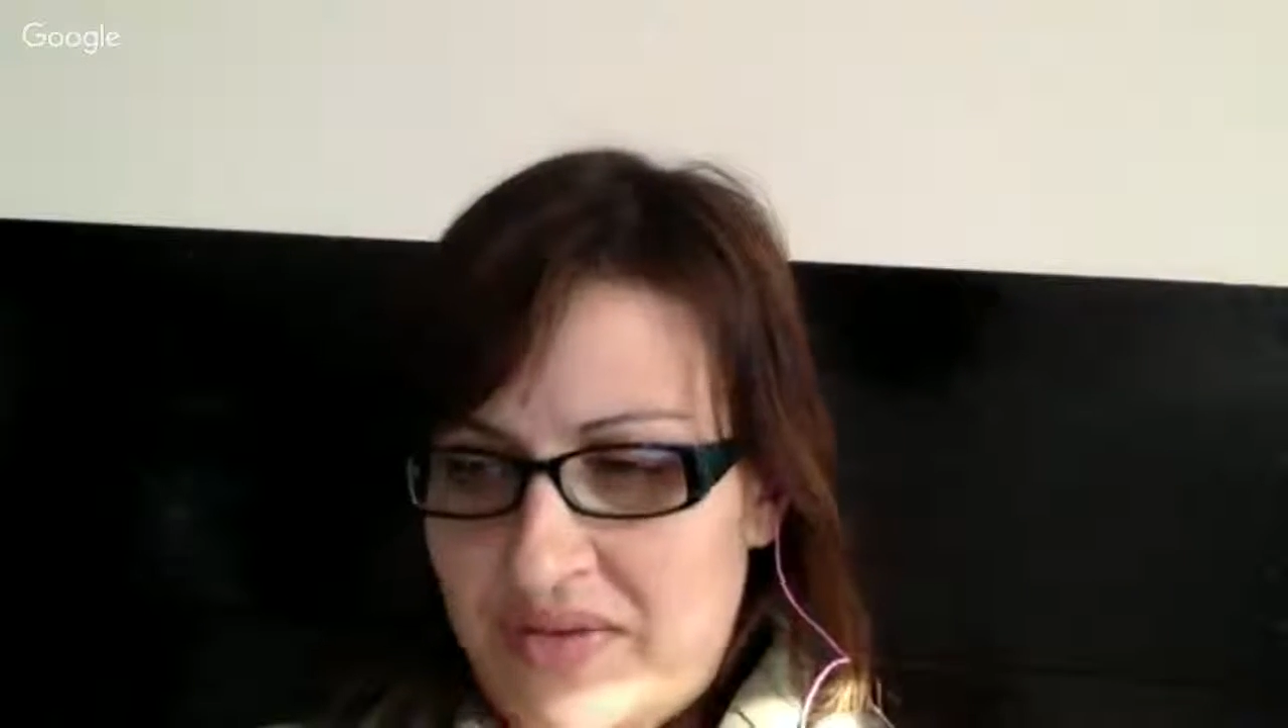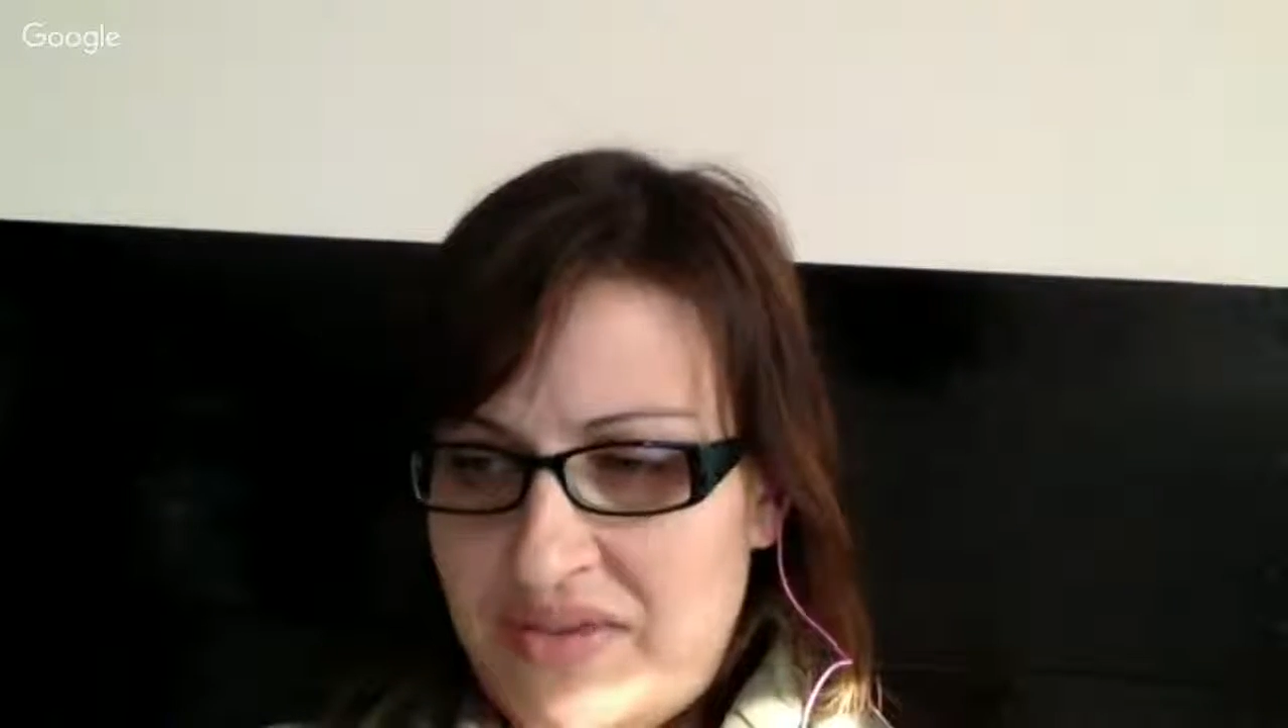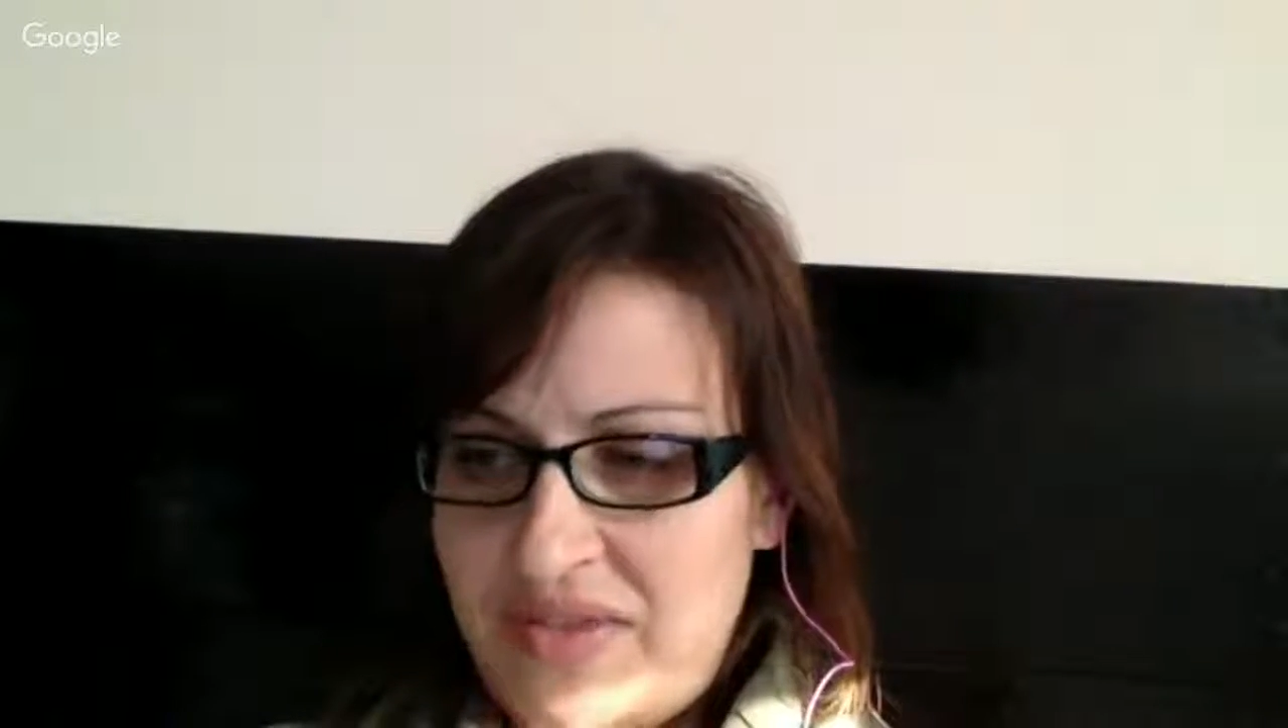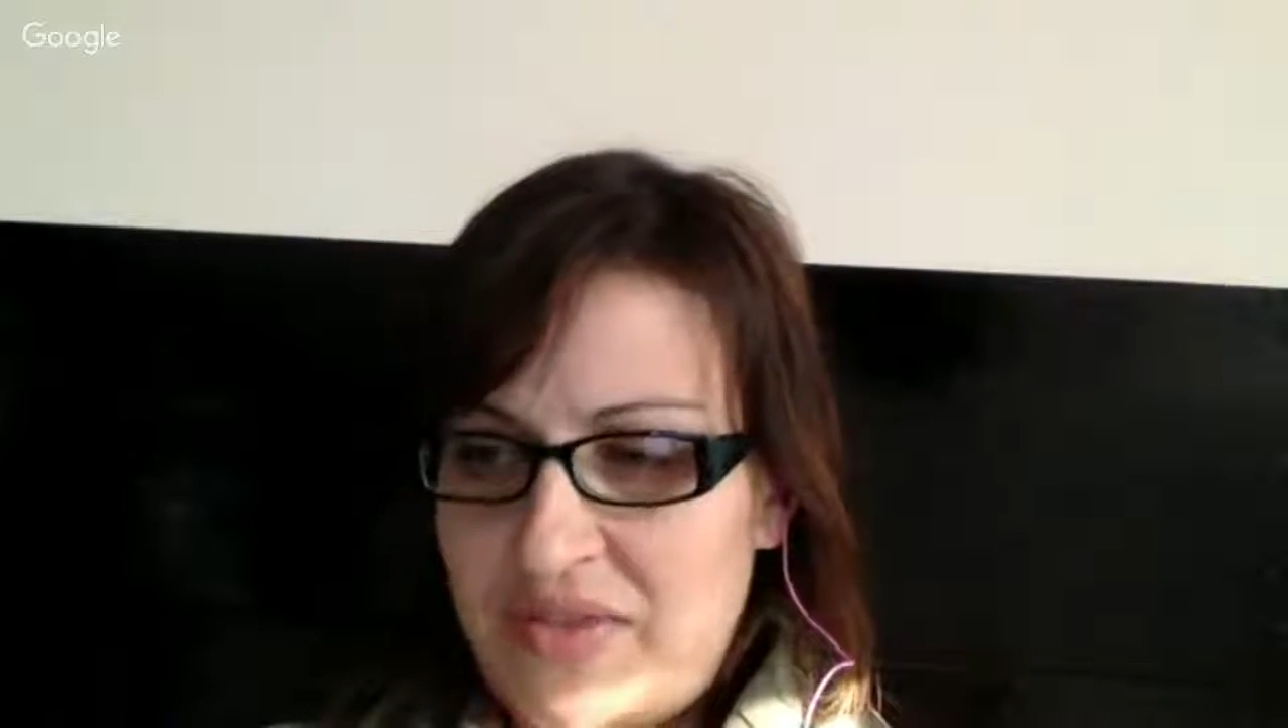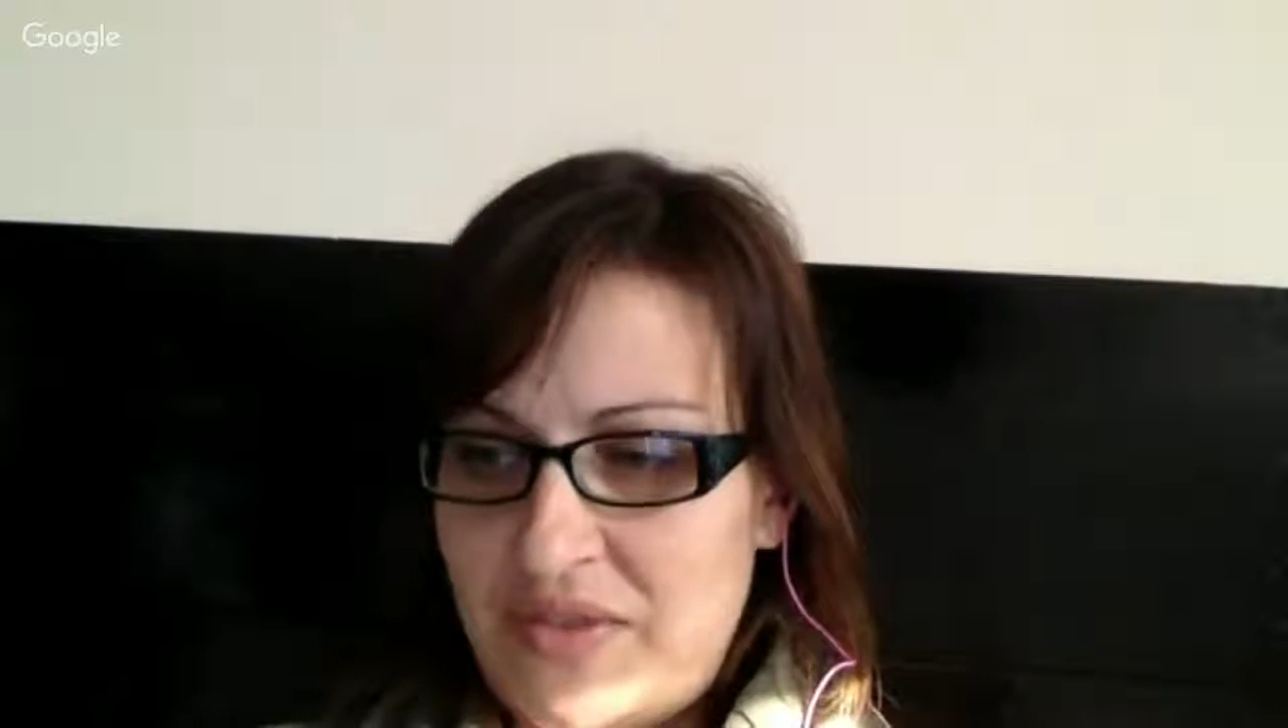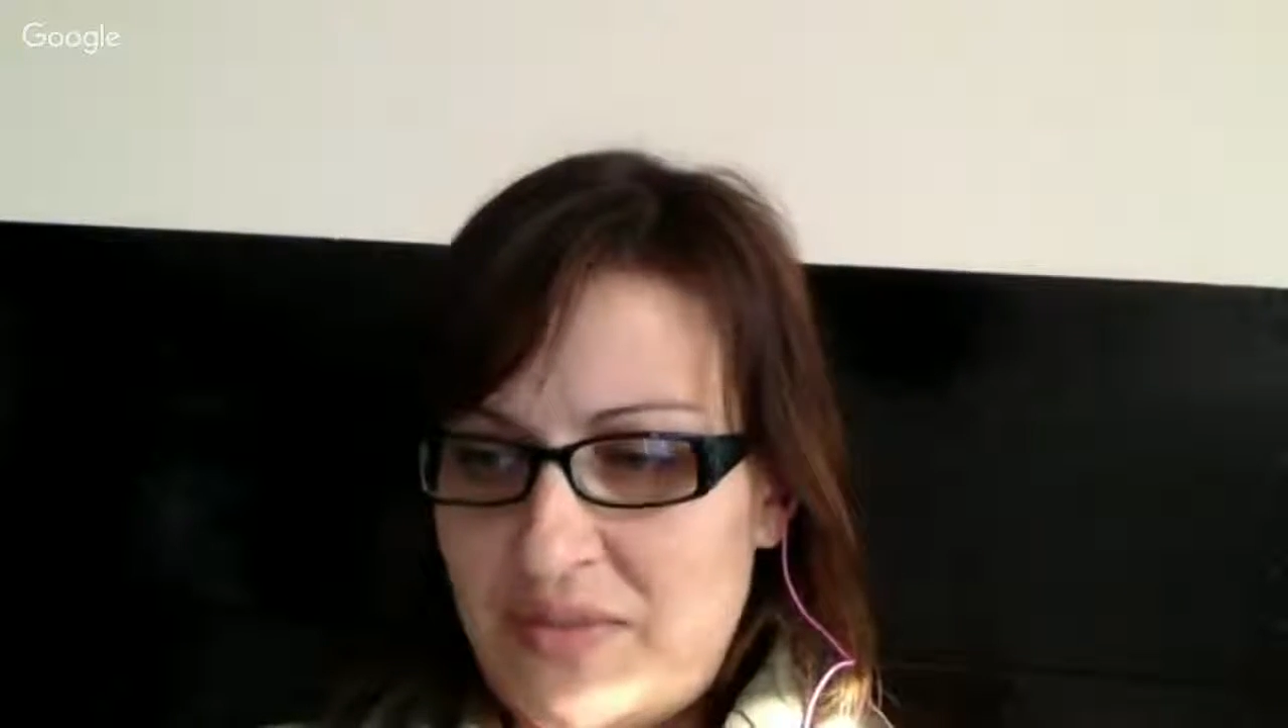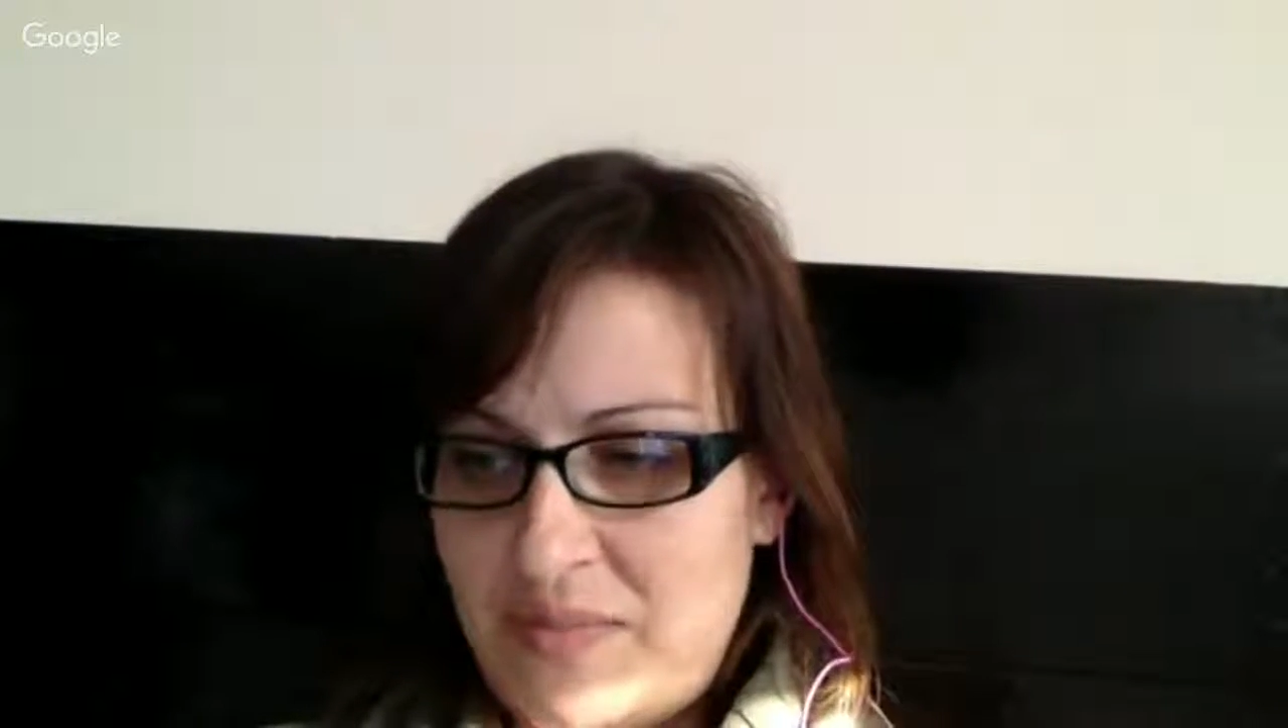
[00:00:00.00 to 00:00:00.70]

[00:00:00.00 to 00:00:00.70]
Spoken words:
think